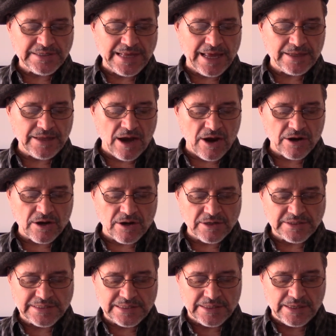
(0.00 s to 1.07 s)
that are
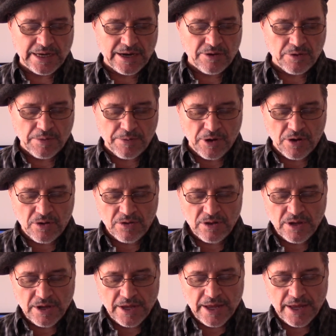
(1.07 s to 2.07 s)
considerable